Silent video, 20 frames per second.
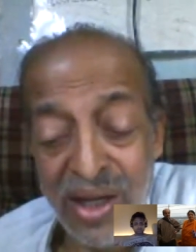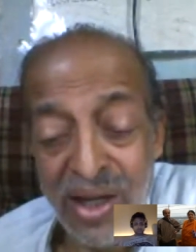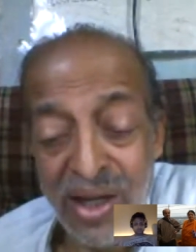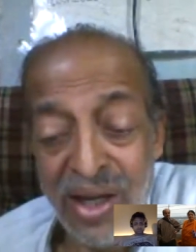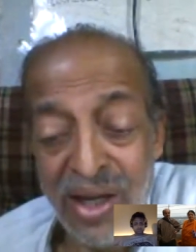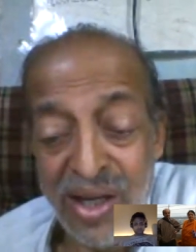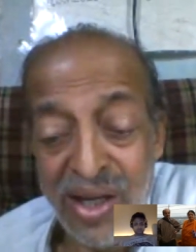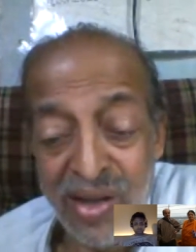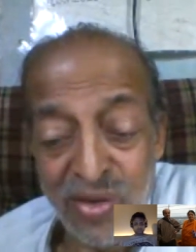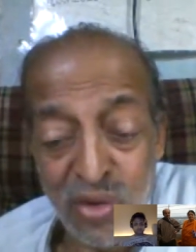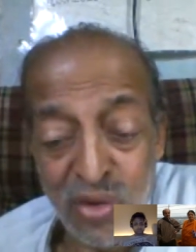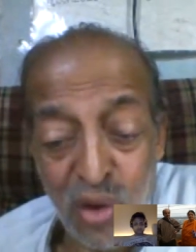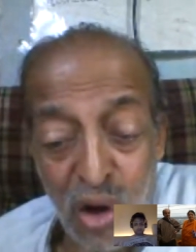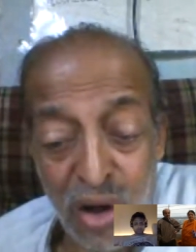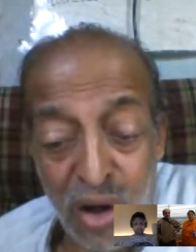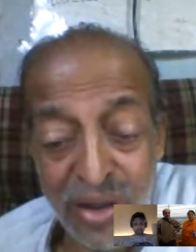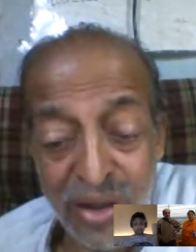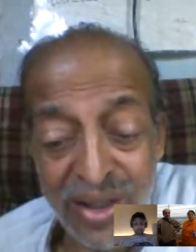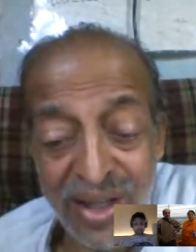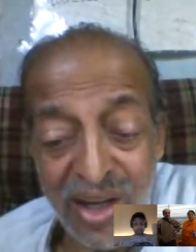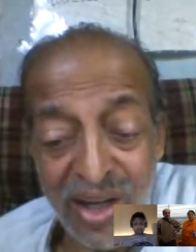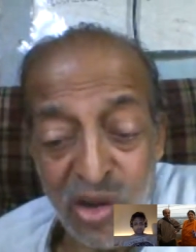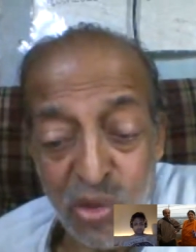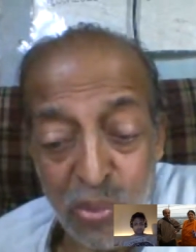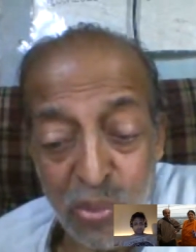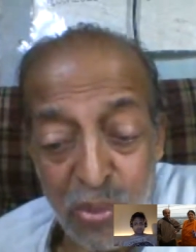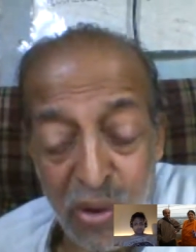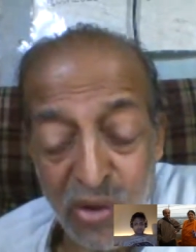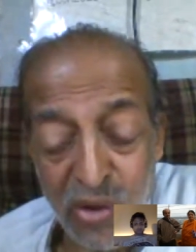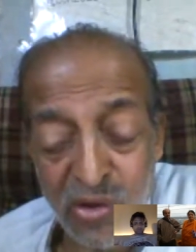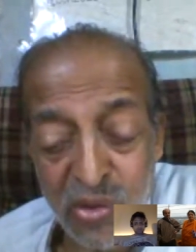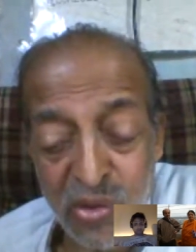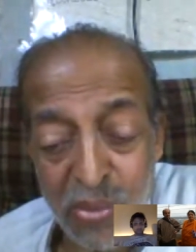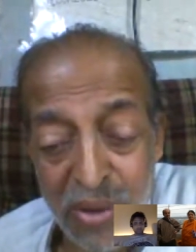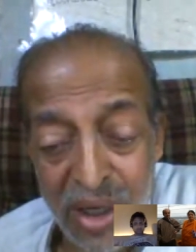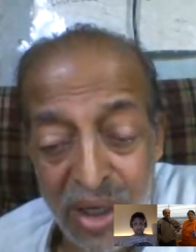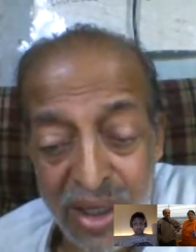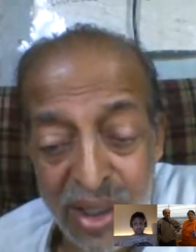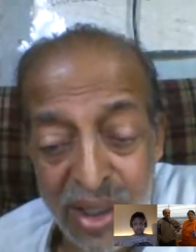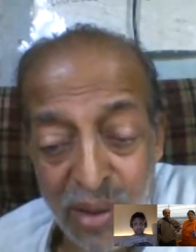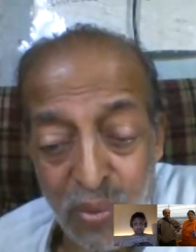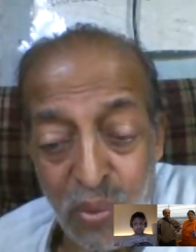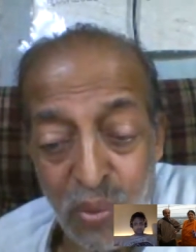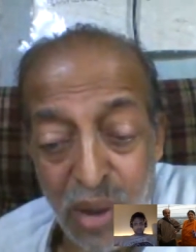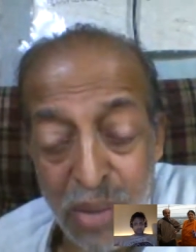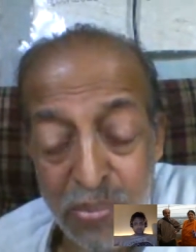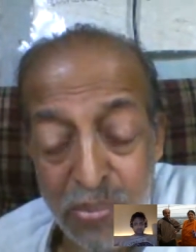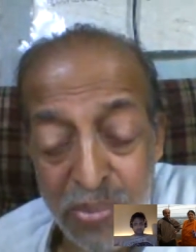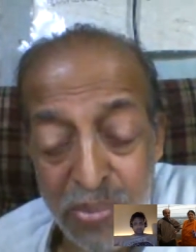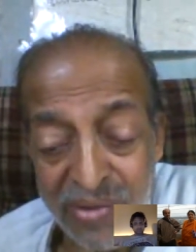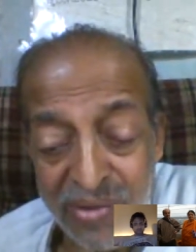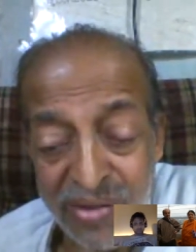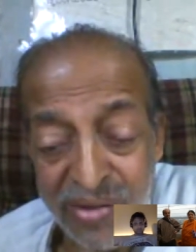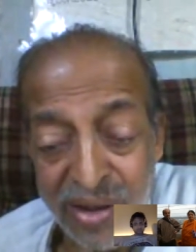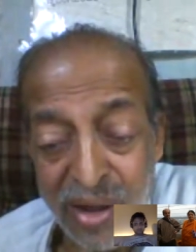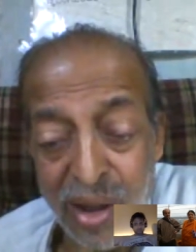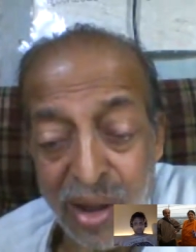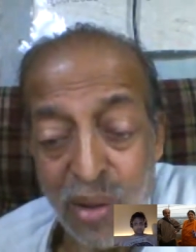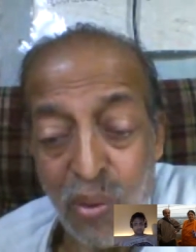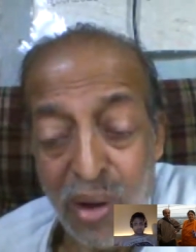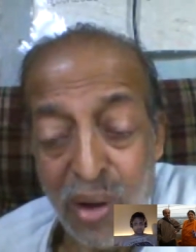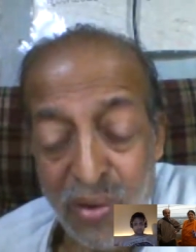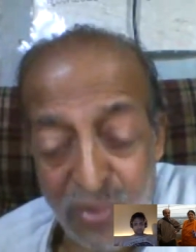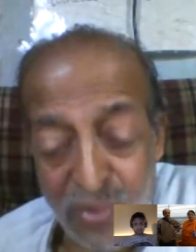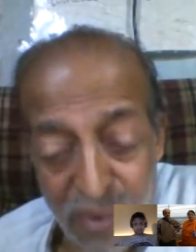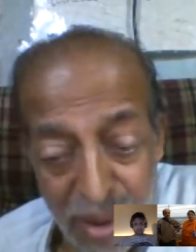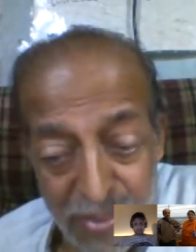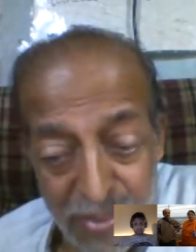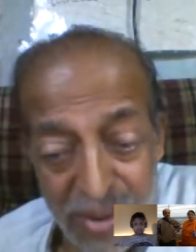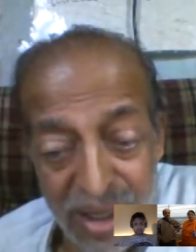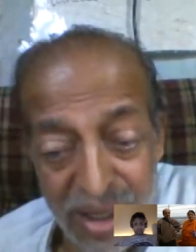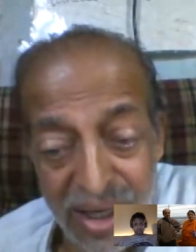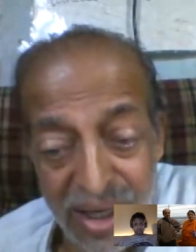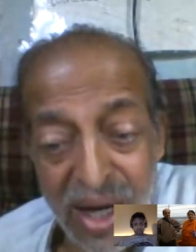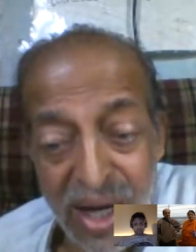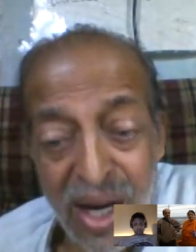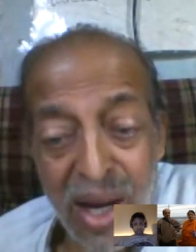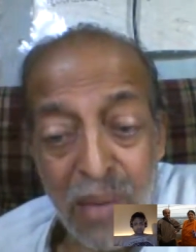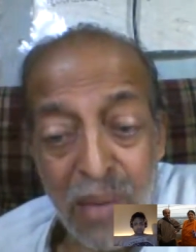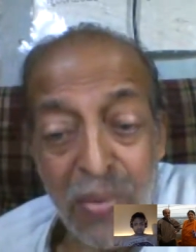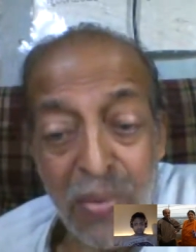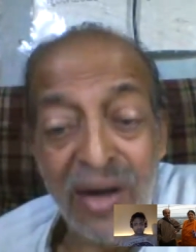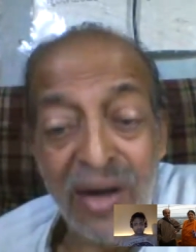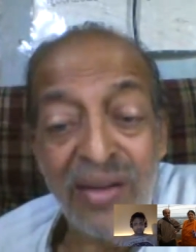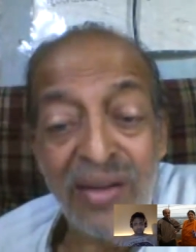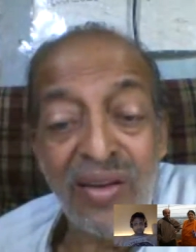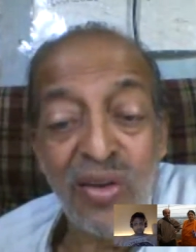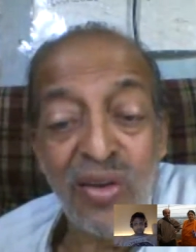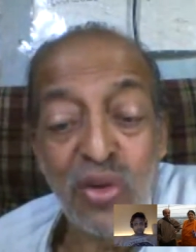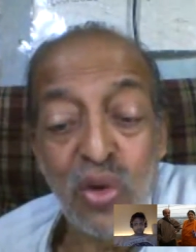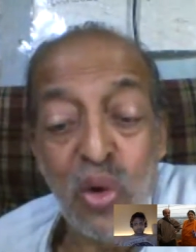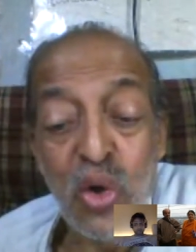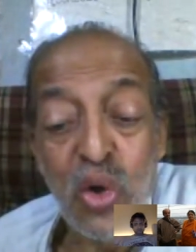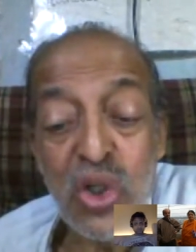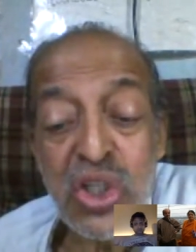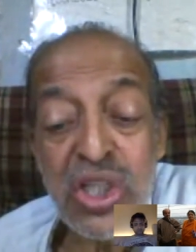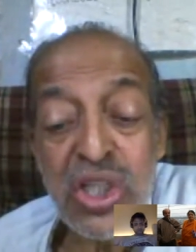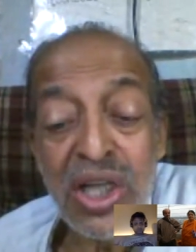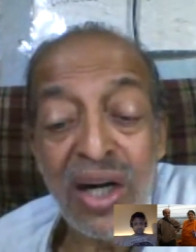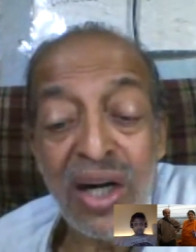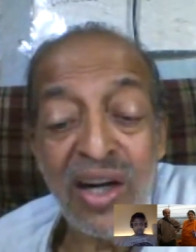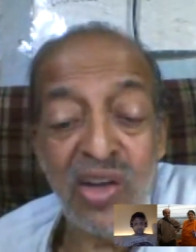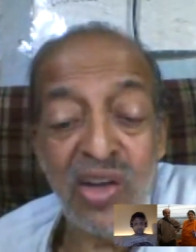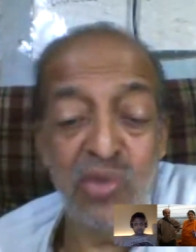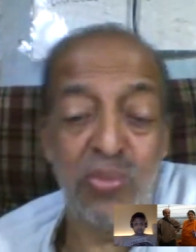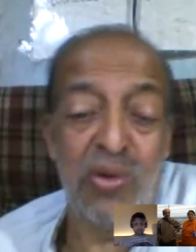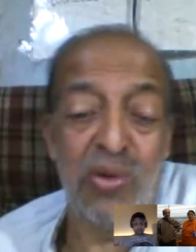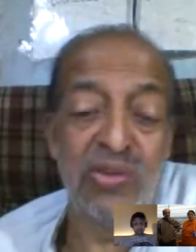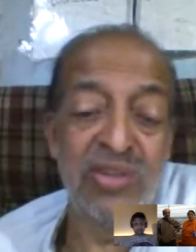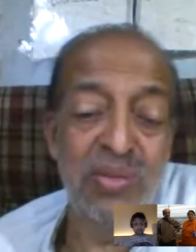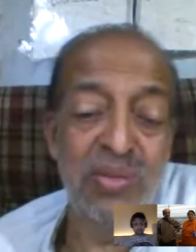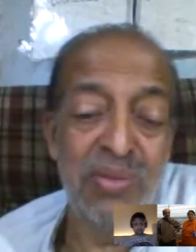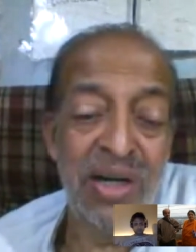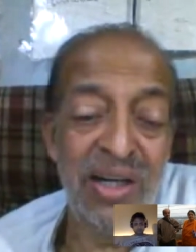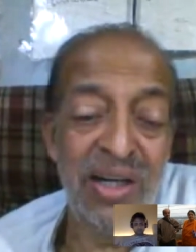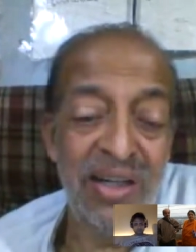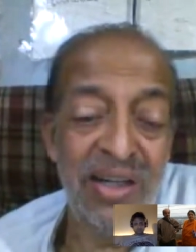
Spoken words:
is not the responsibility of one person or one family, but it is a social responsibility.